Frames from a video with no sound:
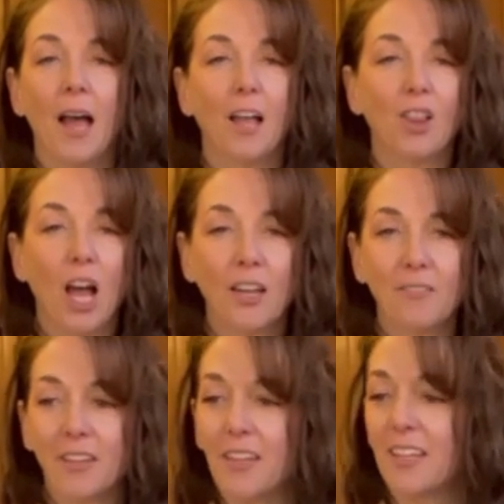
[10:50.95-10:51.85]
a lot of
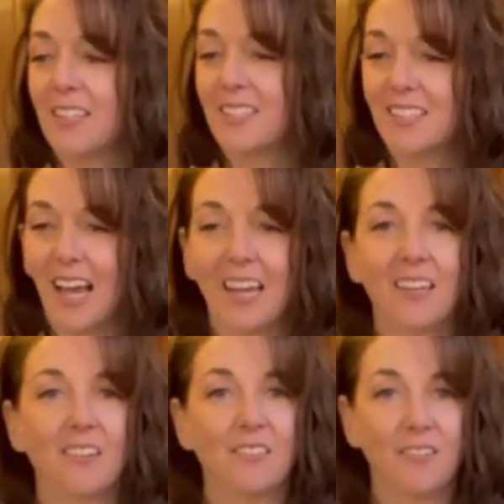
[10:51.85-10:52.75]
it is sight
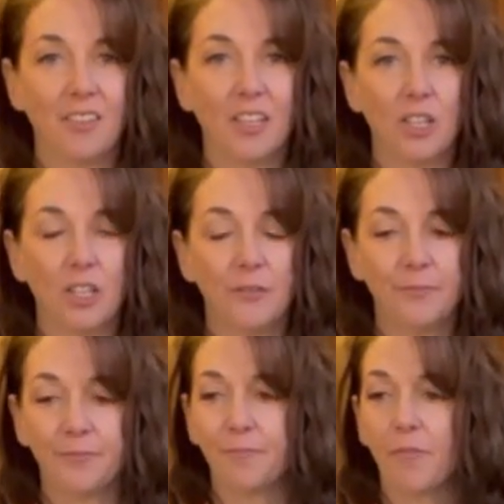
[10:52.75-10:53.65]
and feel,
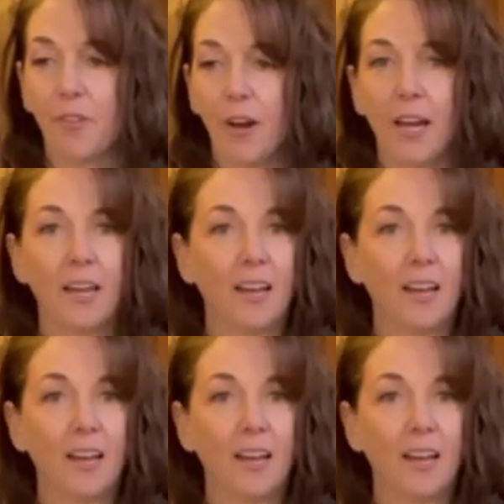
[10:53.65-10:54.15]
right?